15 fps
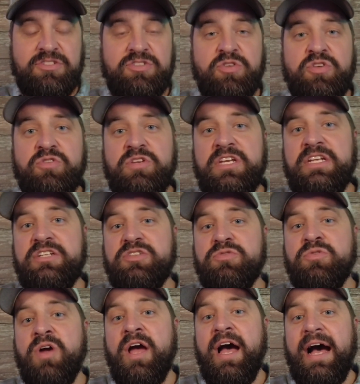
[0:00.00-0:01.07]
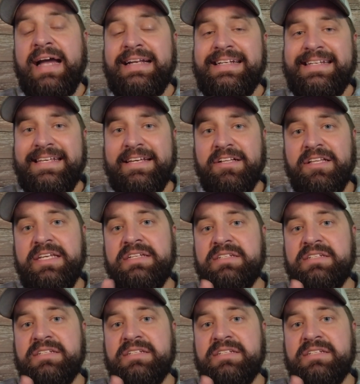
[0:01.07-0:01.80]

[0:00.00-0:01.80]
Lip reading: So you need to ideally